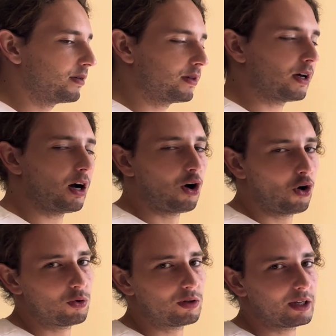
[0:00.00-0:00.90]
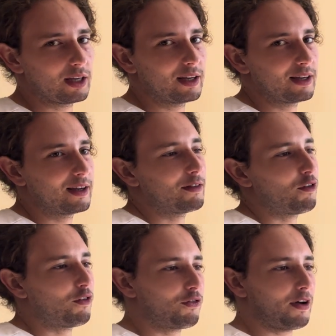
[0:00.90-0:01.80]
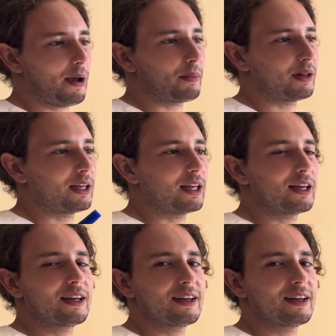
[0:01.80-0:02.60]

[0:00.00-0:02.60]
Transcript: the only family-based